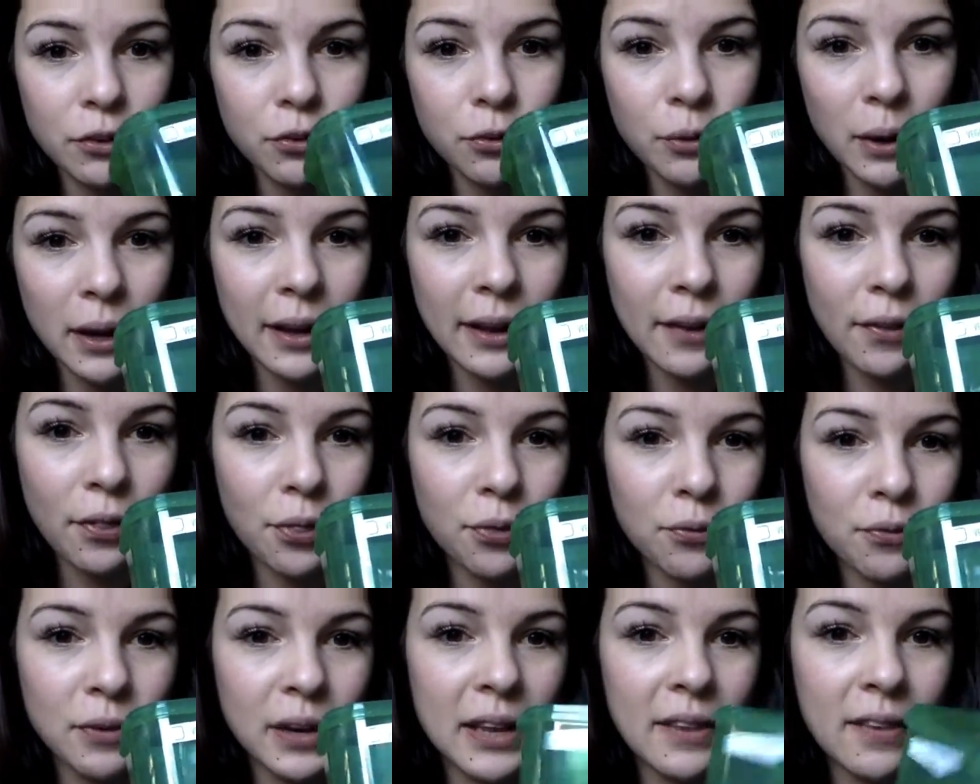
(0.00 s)
So I get
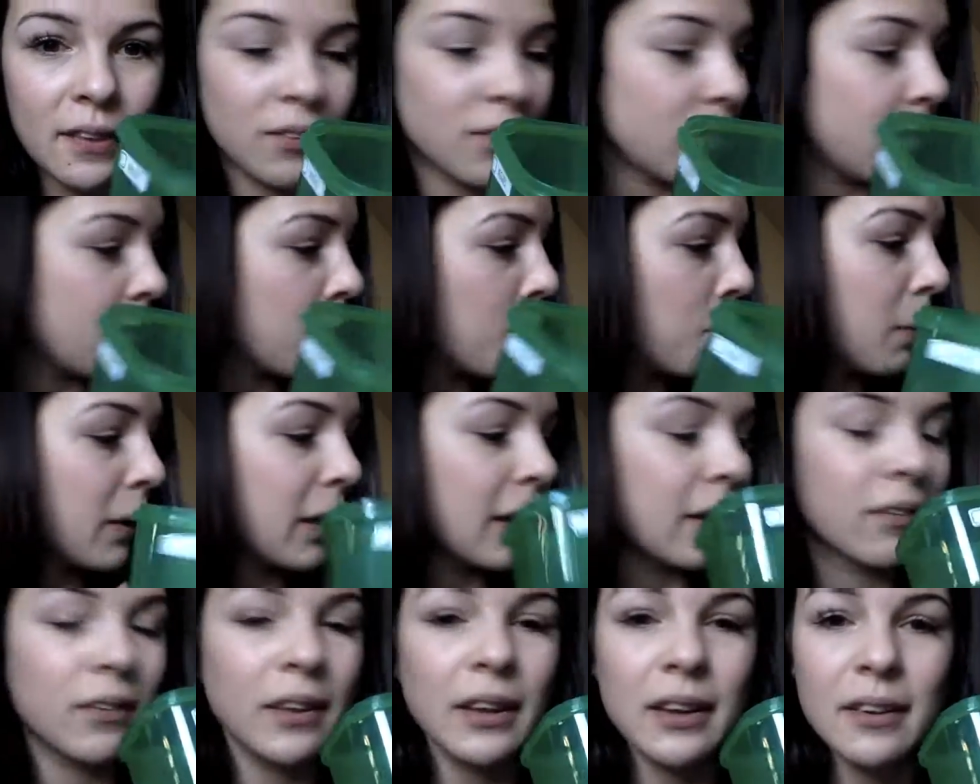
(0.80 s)
3. This is the
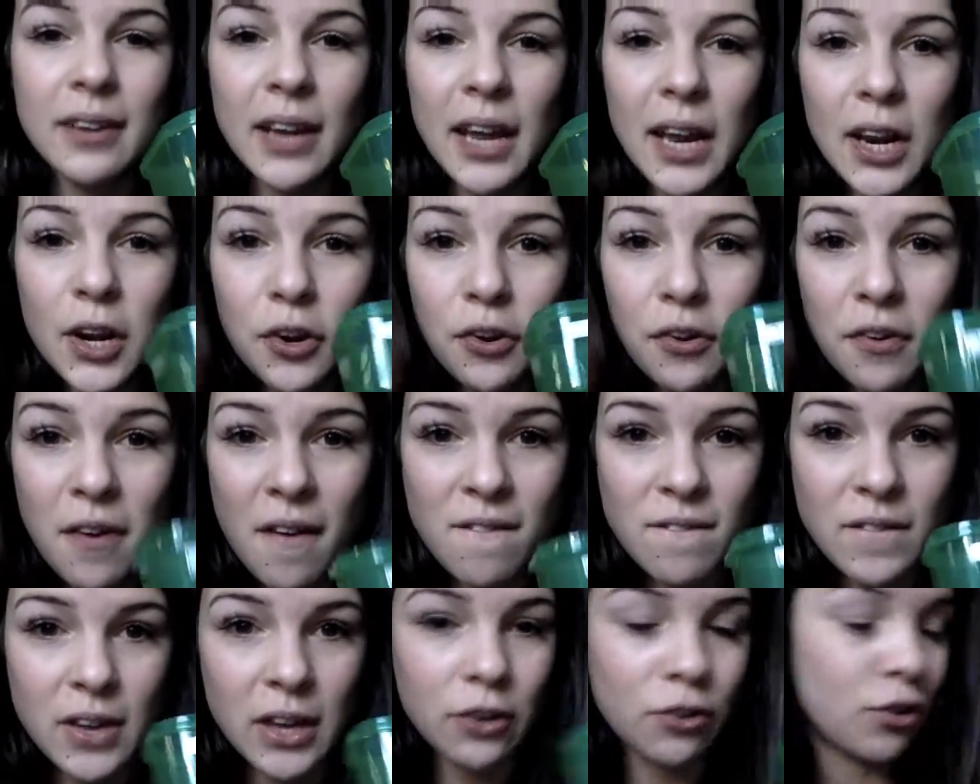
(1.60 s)
biggest container,
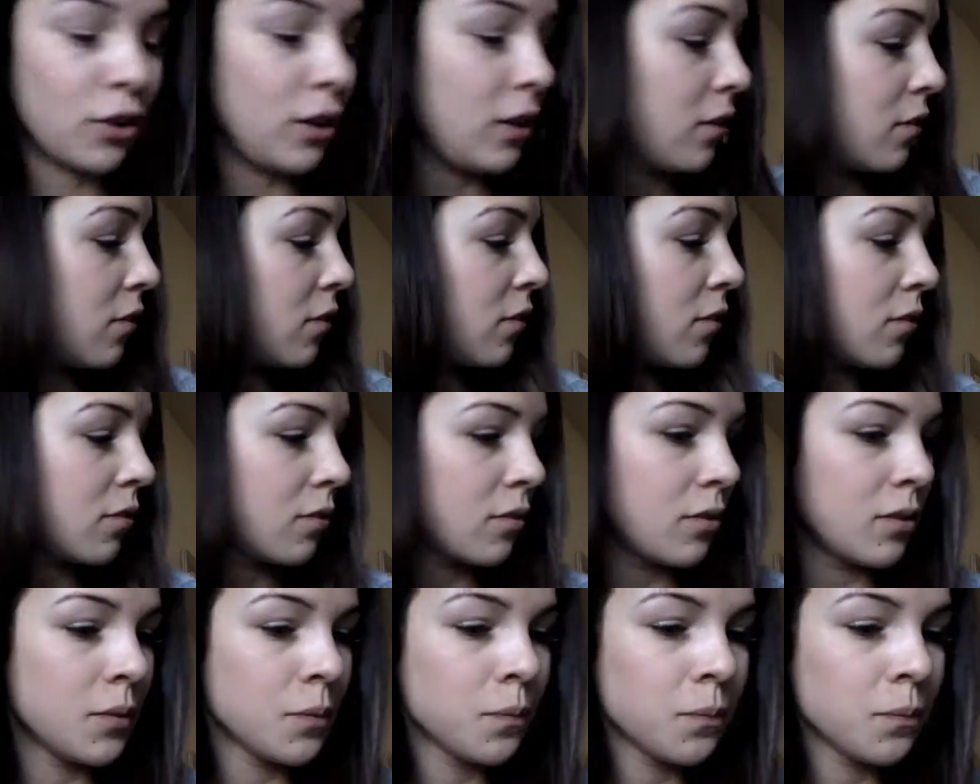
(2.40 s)
veggies.